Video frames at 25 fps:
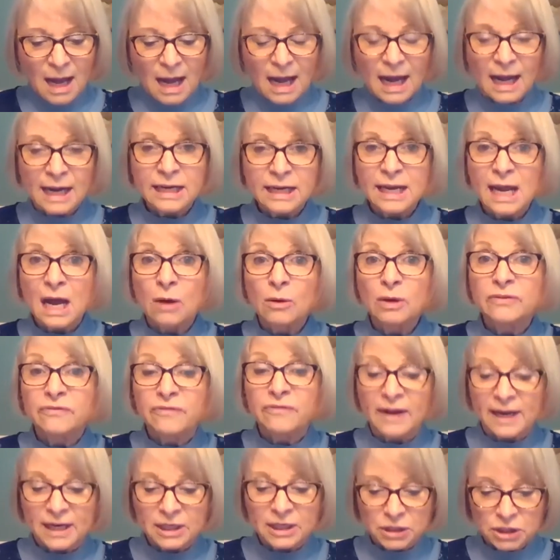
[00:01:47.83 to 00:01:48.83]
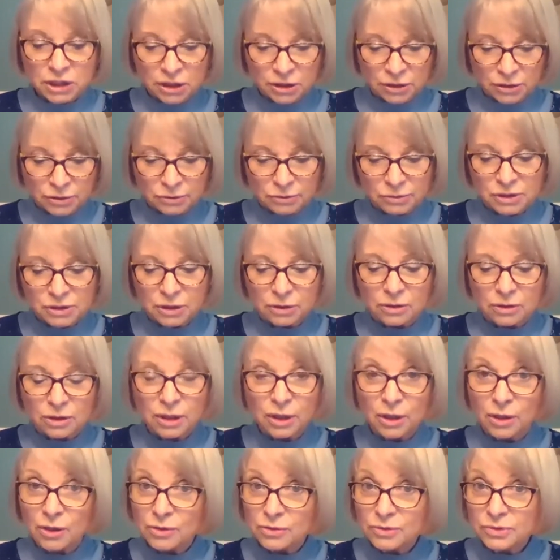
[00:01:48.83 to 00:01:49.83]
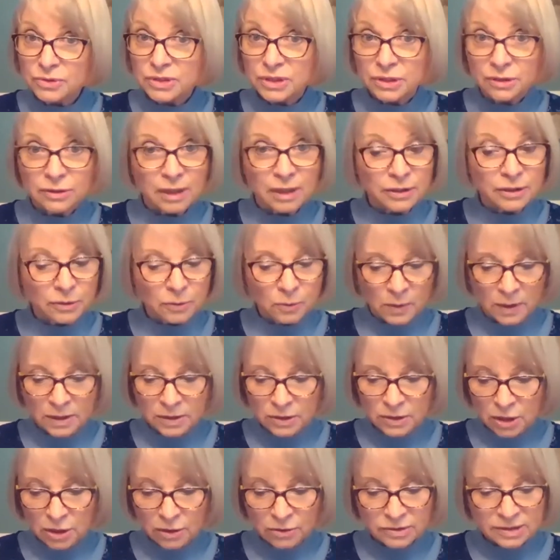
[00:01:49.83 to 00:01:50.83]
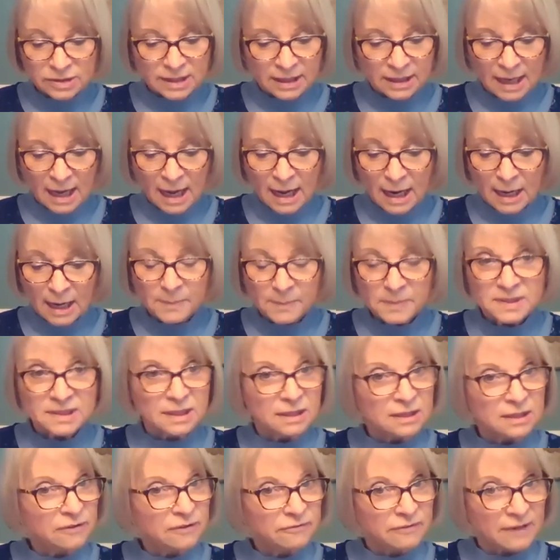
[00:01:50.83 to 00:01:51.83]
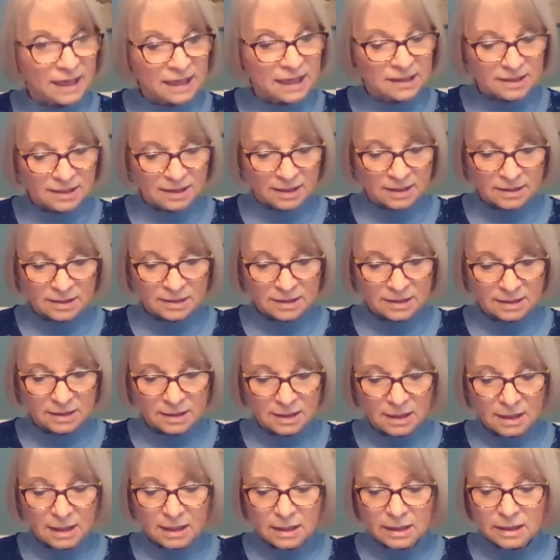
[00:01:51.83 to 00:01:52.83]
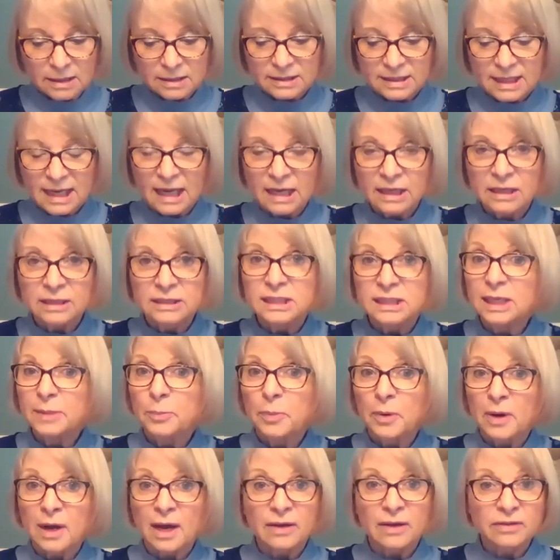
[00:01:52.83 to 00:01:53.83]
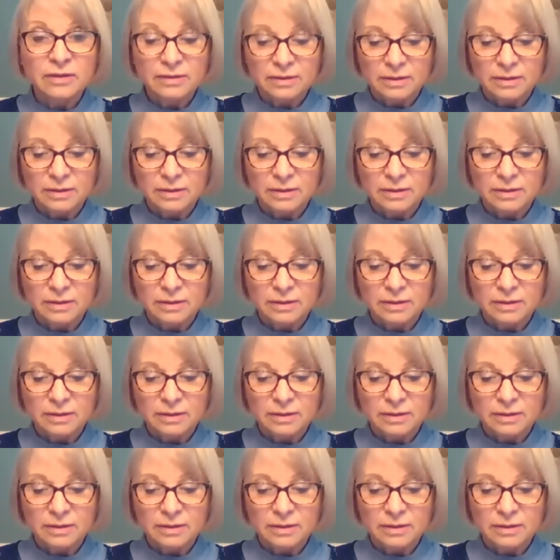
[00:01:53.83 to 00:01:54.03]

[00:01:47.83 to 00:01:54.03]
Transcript: I now invite you to close your other windows and apps and devices, take a deep breath,